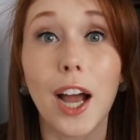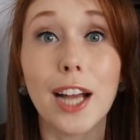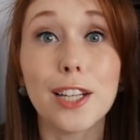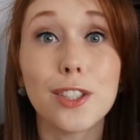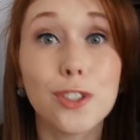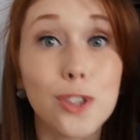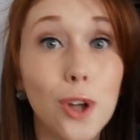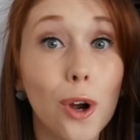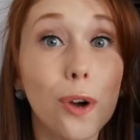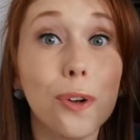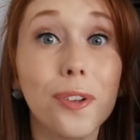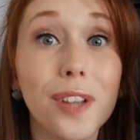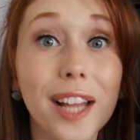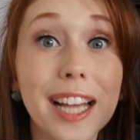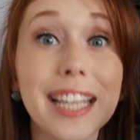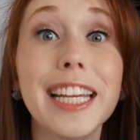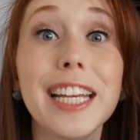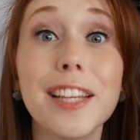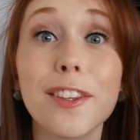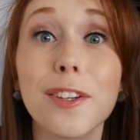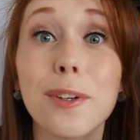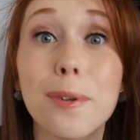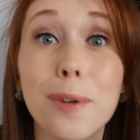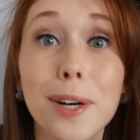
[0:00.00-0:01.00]
I don't
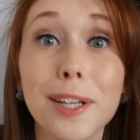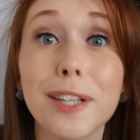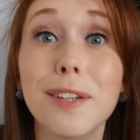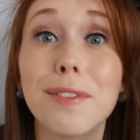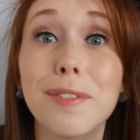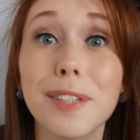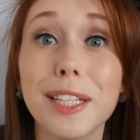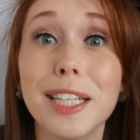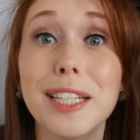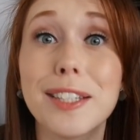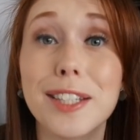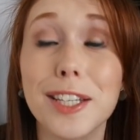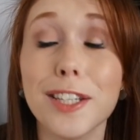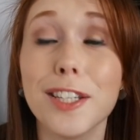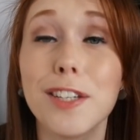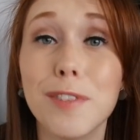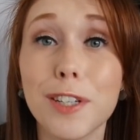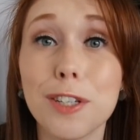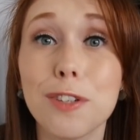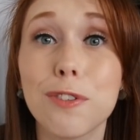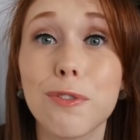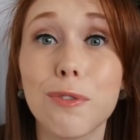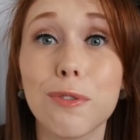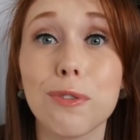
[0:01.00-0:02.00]
like either one of these
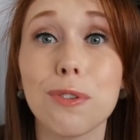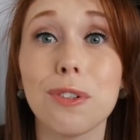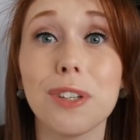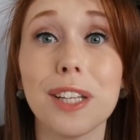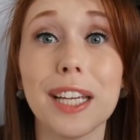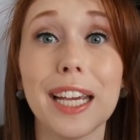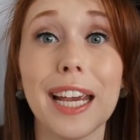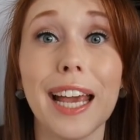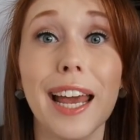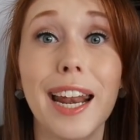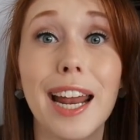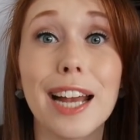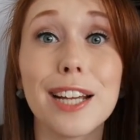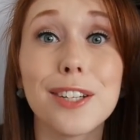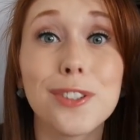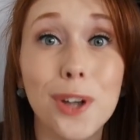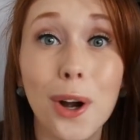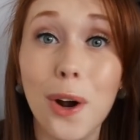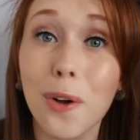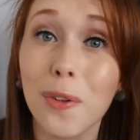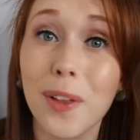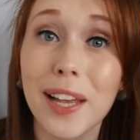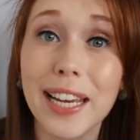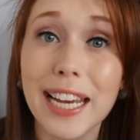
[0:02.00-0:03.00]
individually, and I
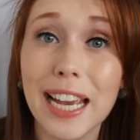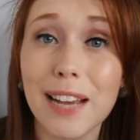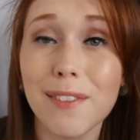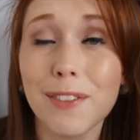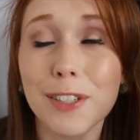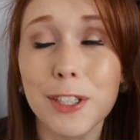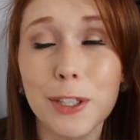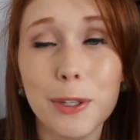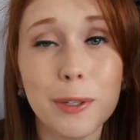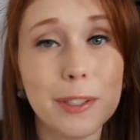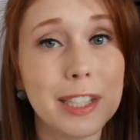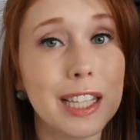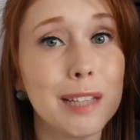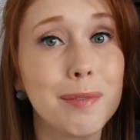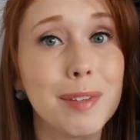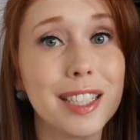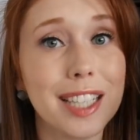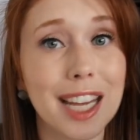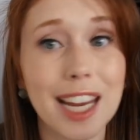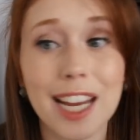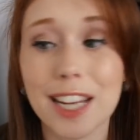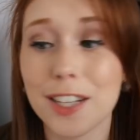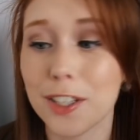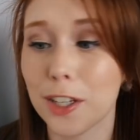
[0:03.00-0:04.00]
don't like having used them
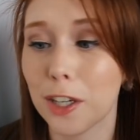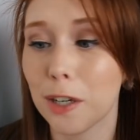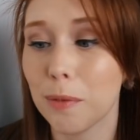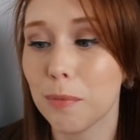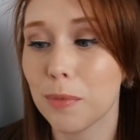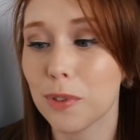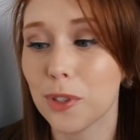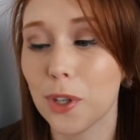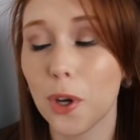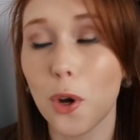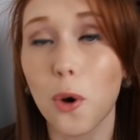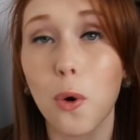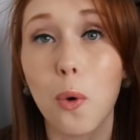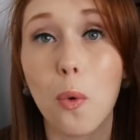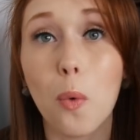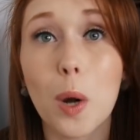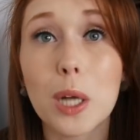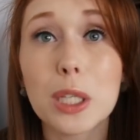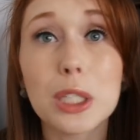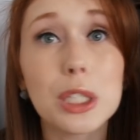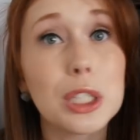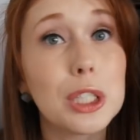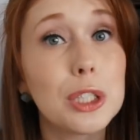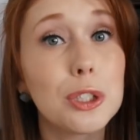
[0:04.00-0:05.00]
in tandem. So
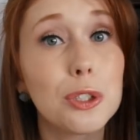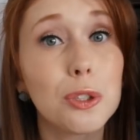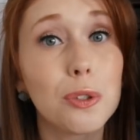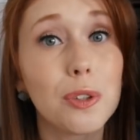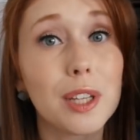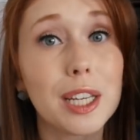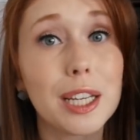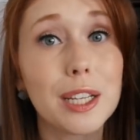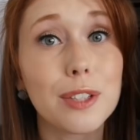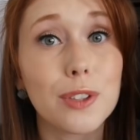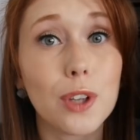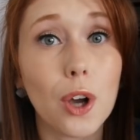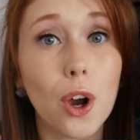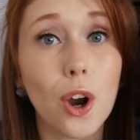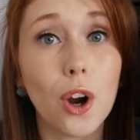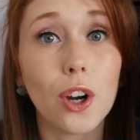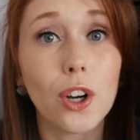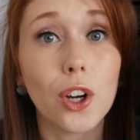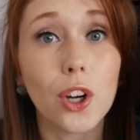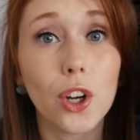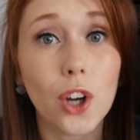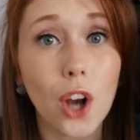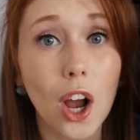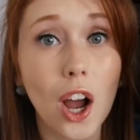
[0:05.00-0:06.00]
once these two things
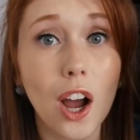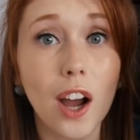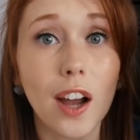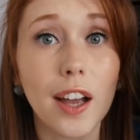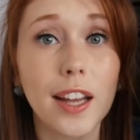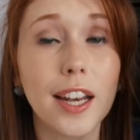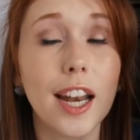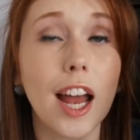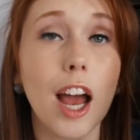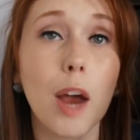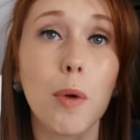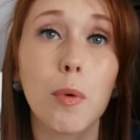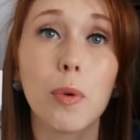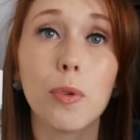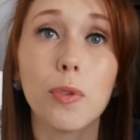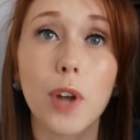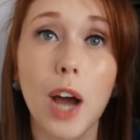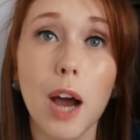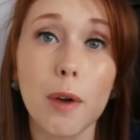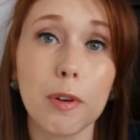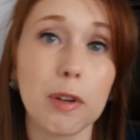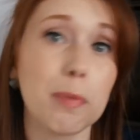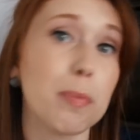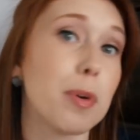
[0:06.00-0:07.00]
are gone, I will
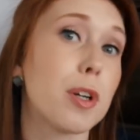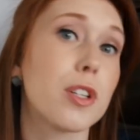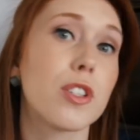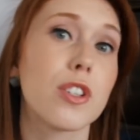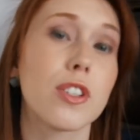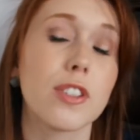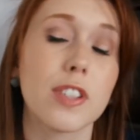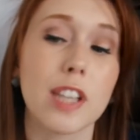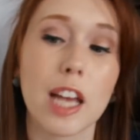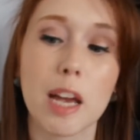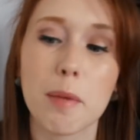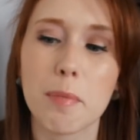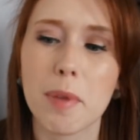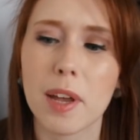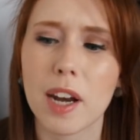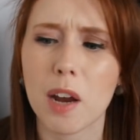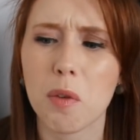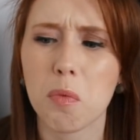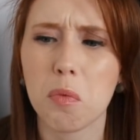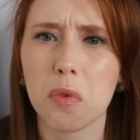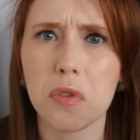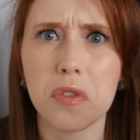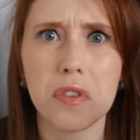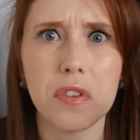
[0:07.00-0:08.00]
not repurchase them, and
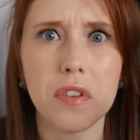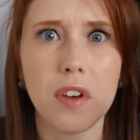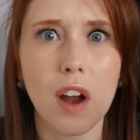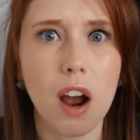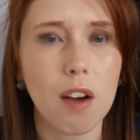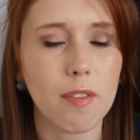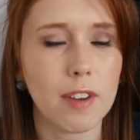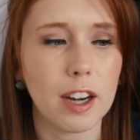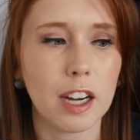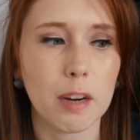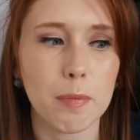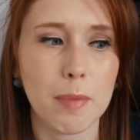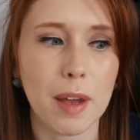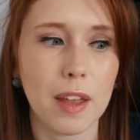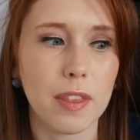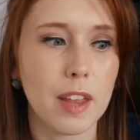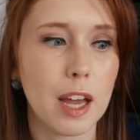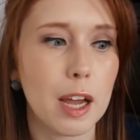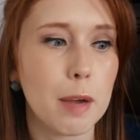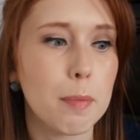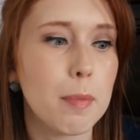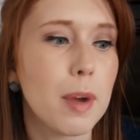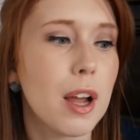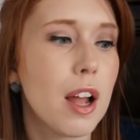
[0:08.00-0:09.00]
I would not recommend
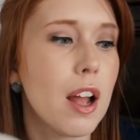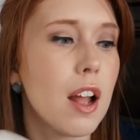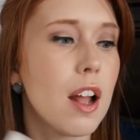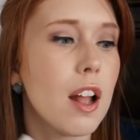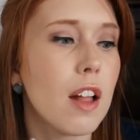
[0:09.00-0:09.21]
them.